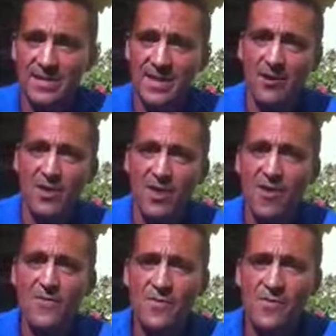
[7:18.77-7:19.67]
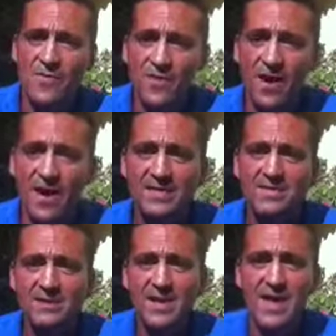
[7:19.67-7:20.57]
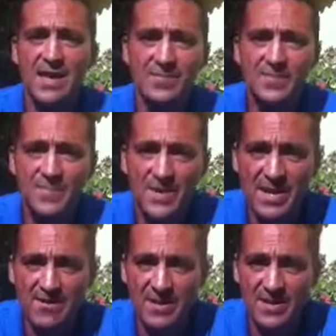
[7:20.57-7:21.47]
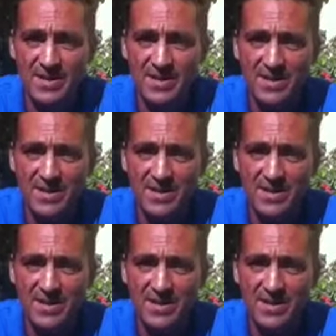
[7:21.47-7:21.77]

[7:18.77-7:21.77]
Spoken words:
Now, over a 5-day period